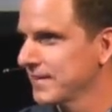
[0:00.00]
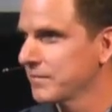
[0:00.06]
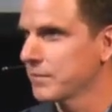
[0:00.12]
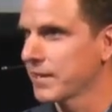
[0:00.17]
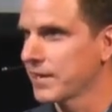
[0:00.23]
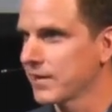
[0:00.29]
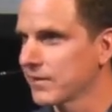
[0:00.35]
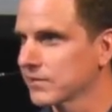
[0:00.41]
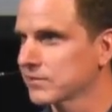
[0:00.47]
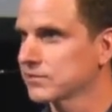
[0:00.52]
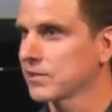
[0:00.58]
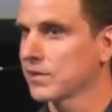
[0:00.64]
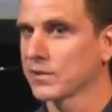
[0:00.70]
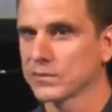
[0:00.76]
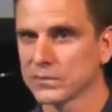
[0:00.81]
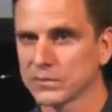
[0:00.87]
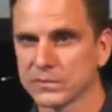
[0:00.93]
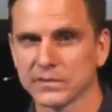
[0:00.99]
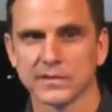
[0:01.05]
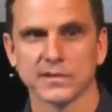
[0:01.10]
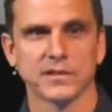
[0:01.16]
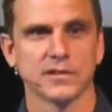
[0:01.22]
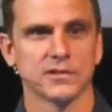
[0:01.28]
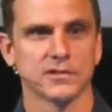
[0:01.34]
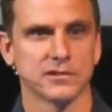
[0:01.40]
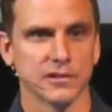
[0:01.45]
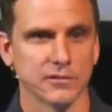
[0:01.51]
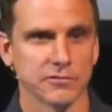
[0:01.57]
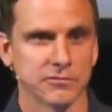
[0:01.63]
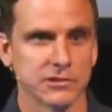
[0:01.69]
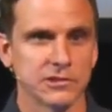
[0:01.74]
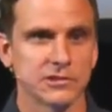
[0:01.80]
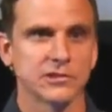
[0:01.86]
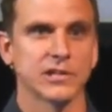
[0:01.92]
by Eric's own
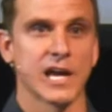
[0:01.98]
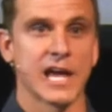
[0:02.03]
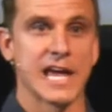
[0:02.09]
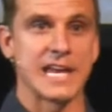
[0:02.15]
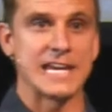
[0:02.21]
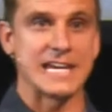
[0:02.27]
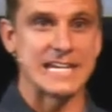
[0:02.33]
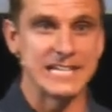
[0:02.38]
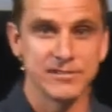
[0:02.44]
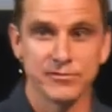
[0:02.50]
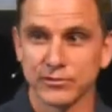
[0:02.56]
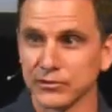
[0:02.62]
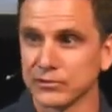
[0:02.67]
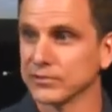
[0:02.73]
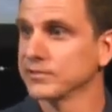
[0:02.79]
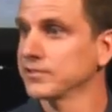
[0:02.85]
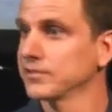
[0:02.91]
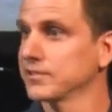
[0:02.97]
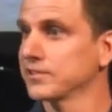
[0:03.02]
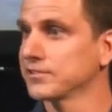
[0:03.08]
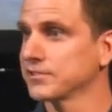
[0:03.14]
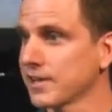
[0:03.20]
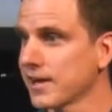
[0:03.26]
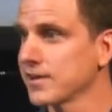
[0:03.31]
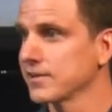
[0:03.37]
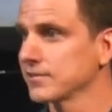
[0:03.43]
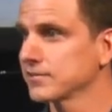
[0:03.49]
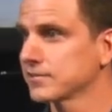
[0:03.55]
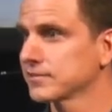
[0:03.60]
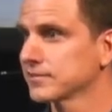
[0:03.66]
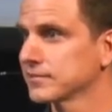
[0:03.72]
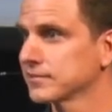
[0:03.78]
selfish and evil desires.